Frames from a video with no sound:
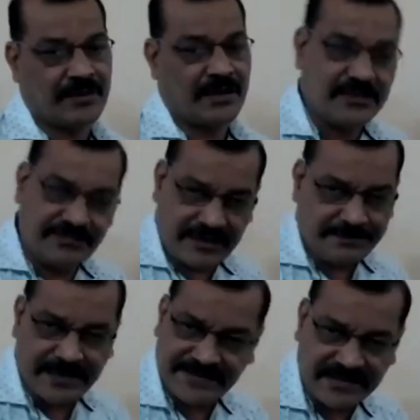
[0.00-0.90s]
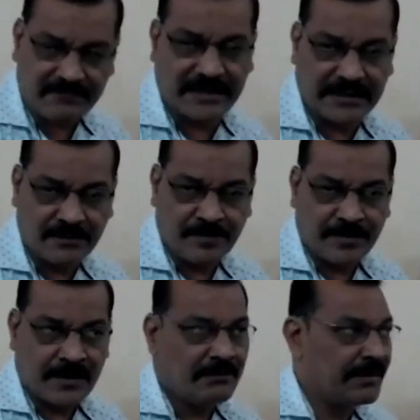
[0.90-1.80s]
It's very basic one,
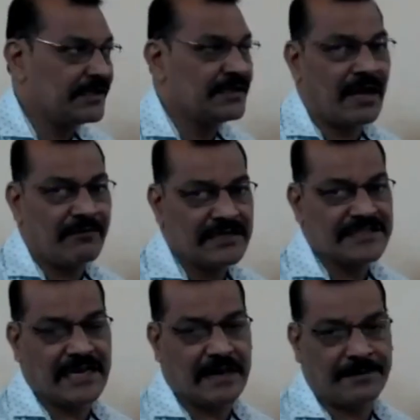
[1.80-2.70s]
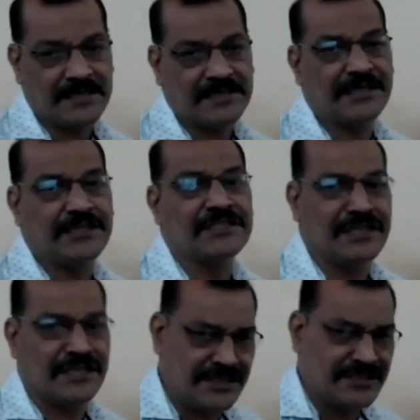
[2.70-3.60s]
but in our syllabus it is
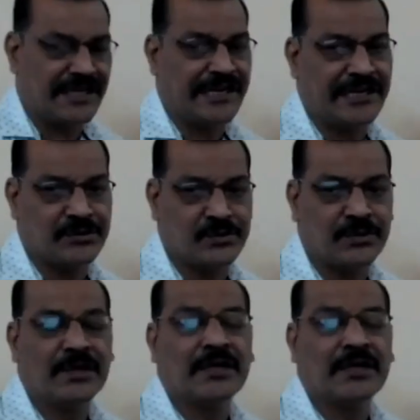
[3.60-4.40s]
necessary to